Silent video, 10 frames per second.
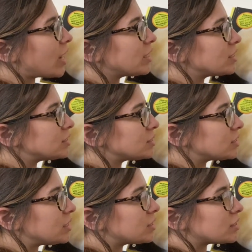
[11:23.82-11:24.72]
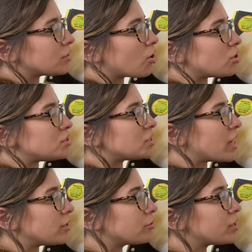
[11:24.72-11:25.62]
I can see that there are
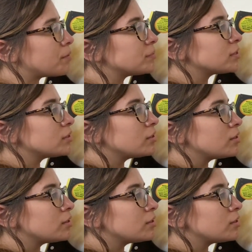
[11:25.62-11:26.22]
diagrams